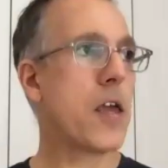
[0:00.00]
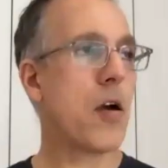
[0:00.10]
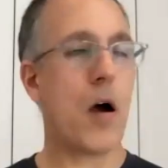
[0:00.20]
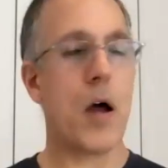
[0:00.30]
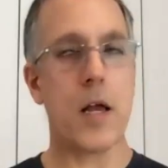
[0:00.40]

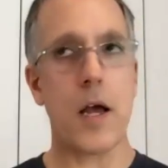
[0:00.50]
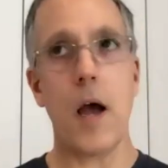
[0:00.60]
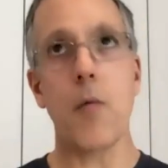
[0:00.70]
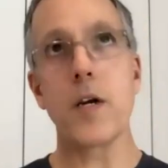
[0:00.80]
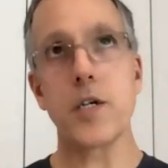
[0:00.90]
know, like,
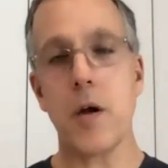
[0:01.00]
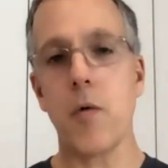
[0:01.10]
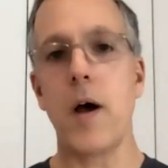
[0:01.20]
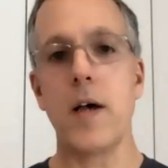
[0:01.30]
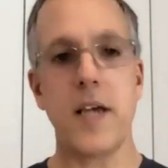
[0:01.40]
I wish there
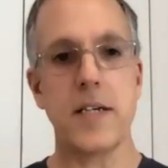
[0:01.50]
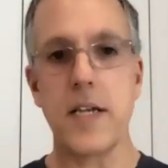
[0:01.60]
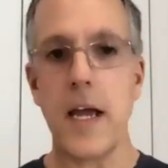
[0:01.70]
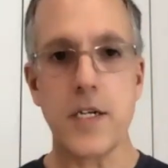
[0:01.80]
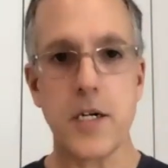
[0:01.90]
was as
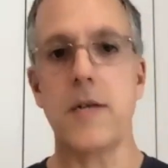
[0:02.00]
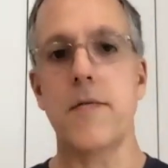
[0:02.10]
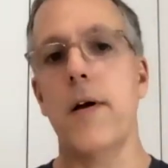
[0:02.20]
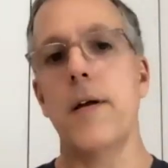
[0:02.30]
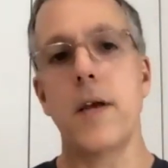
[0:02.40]
an agent,
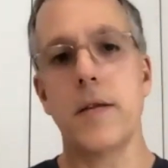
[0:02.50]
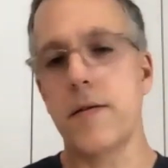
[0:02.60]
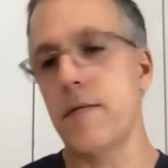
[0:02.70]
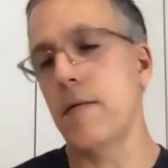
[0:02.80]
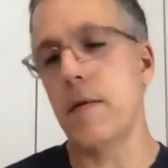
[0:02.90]
right?
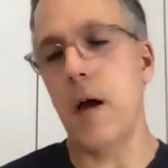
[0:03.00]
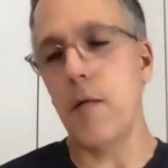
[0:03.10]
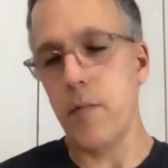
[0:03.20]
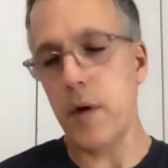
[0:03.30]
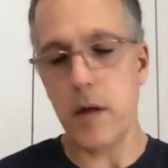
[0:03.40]
That
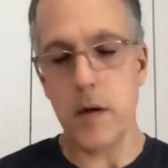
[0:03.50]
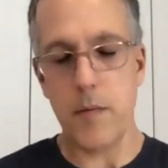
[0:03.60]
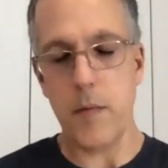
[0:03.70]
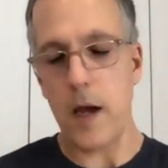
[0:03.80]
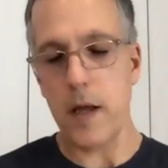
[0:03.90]
would be
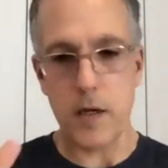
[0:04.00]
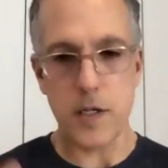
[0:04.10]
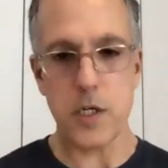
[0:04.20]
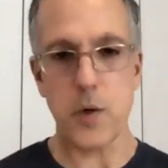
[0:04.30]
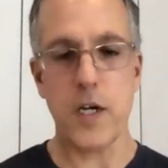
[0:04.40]
the ideal
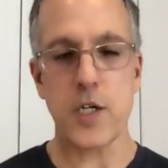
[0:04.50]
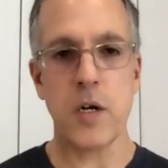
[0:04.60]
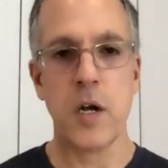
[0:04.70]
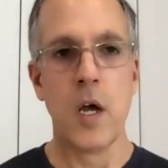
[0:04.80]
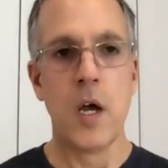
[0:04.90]
situation.